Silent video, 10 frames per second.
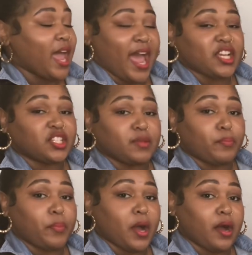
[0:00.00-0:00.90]

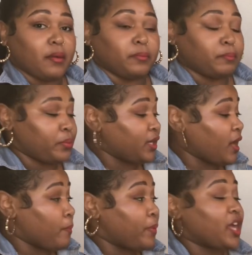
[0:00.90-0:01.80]
actually um, put
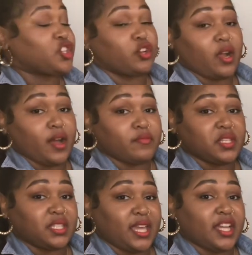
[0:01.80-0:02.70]
a picture of
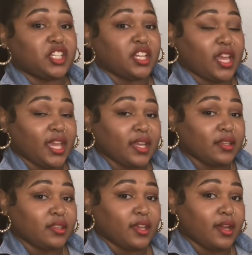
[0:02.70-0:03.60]
the sketch
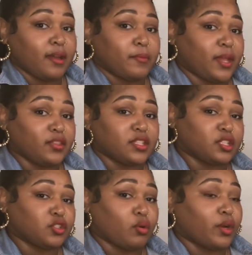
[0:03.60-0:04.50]
in the in this
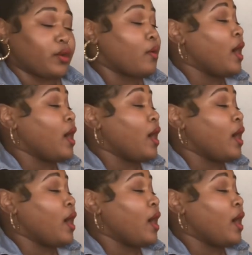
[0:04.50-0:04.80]
tutorial.